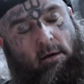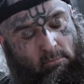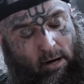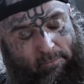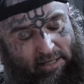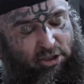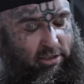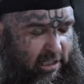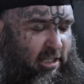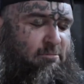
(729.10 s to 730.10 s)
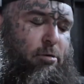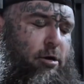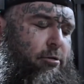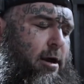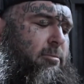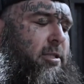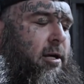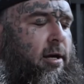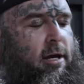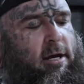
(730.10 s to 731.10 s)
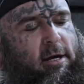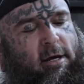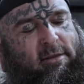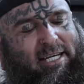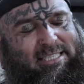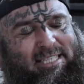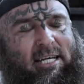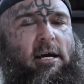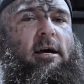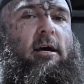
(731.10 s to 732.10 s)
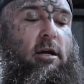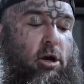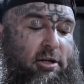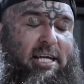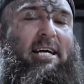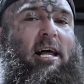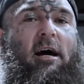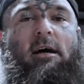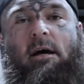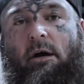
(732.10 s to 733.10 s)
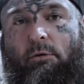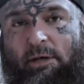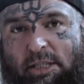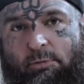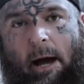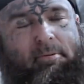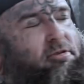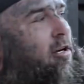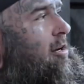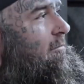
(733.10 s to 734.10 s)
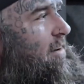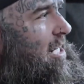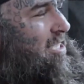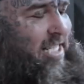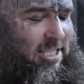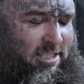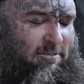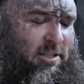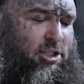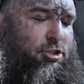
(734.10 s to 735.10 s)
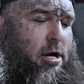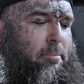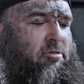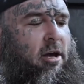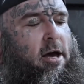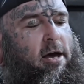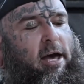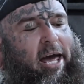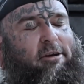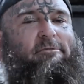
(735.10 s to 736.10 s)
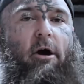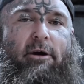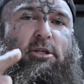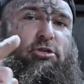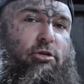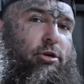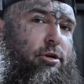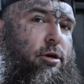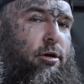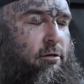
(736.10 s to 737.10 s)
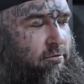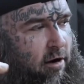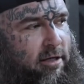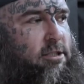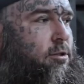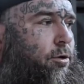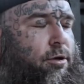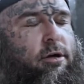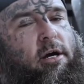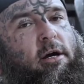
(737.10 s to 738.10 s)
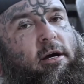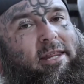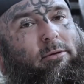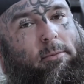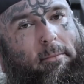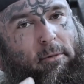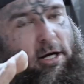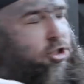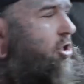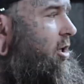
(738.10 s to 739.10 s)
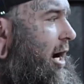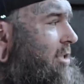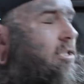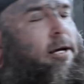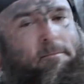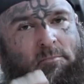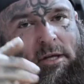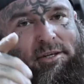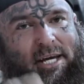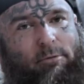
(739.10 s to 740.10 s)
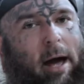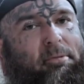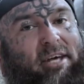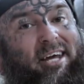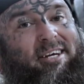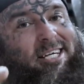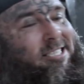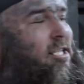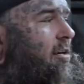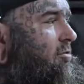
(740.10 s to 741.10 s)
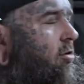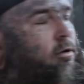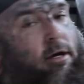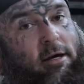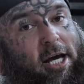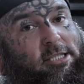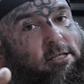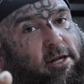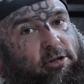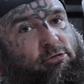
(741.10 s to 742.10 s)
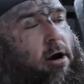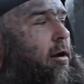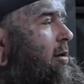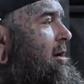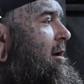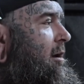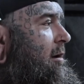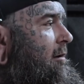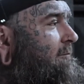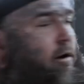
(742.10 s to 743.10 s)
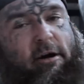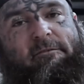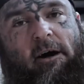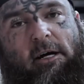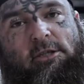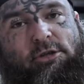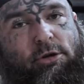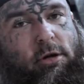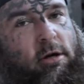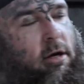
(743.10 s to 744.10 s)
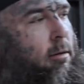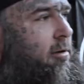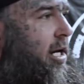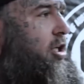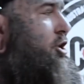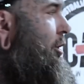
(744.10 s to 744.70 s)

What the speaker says: my bench and deadlift programs. There's the God Killer wrist wraps, figure 6 lifting straps, and very soon, there will be merchandise, knee wraps and knee sleeves. Yes, that is right. Very fucking soon. Keen to show